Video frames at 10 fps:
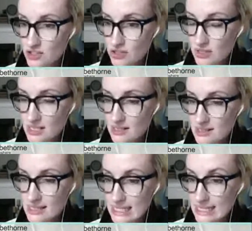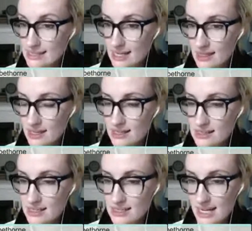June the 6th, I think, is
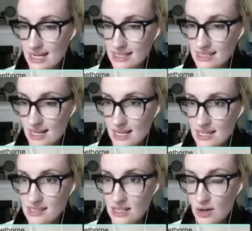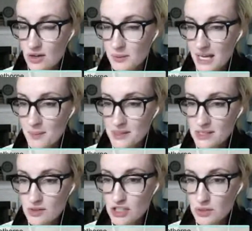the date. So it'll be
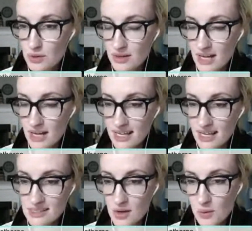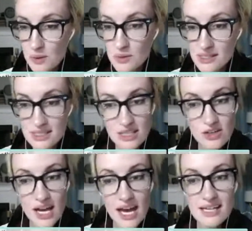episode 209. So we will see you
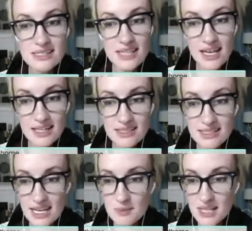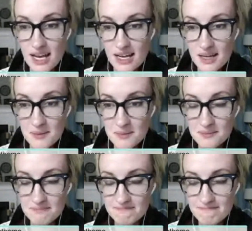guys then, same time,
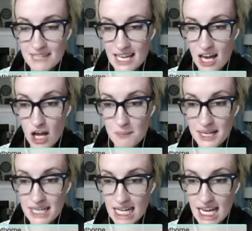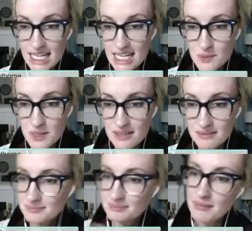on Monday night next
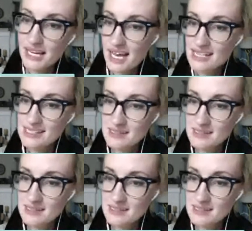week. Bye, guys.